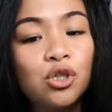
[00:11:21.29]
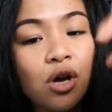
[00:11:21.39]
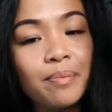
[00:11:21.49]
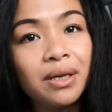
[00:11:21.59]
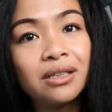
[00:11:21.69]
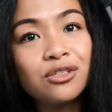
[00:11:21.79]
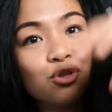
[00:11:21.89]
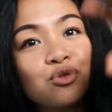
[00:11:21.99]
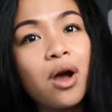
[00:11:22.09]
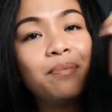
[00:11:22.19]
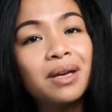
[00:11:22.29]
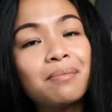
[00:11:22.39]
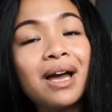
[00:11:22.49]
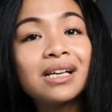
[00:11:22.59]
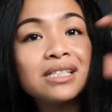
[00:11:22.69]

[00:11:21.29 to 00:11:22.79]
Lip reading: dropping my